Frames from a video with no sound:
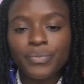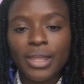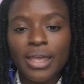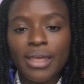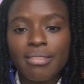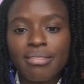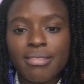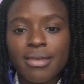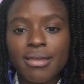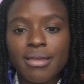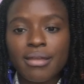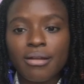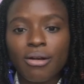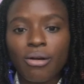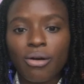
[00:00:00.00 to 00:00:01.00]
and
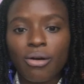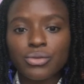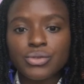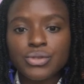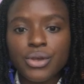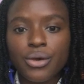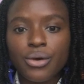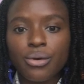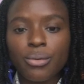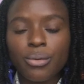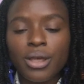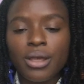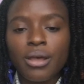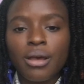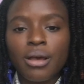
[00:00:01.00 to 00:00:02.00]
then also
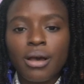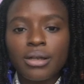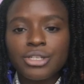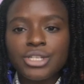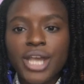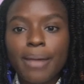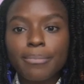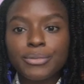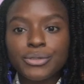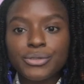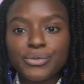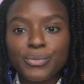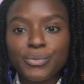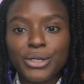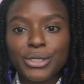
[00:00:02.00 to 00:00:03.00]

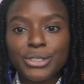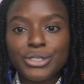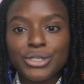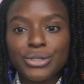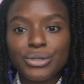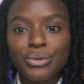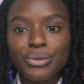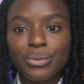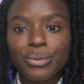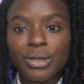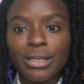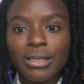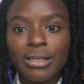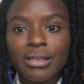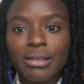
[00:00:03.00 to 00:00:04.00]
chapters 1 and 2
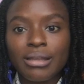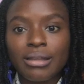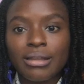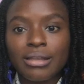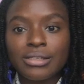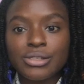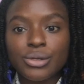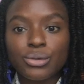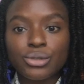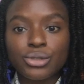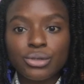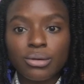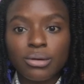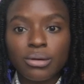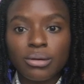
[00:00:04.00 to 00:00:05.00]
in the
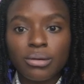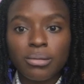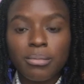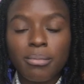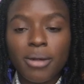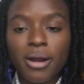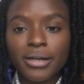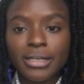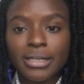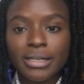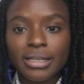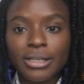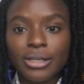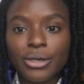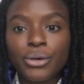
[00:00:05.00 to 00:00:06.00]
social
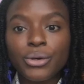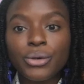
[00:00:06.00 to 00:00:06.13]
marketing